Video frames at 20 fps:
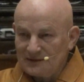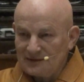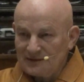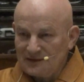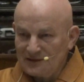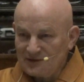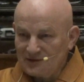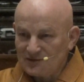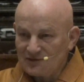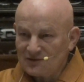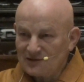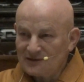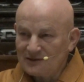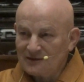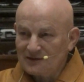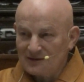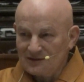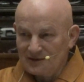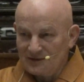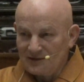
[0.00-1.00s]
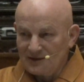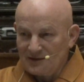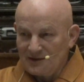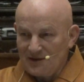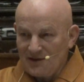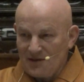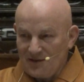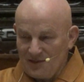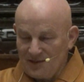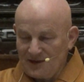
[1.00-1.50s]
is
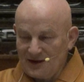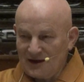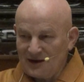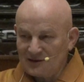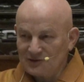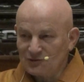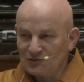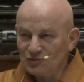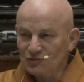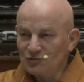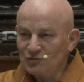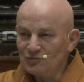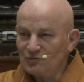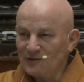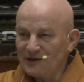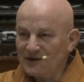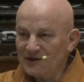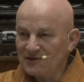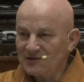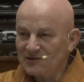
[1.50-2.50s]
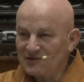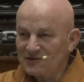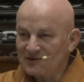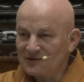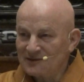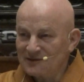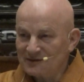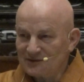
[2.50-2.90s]
there are two ways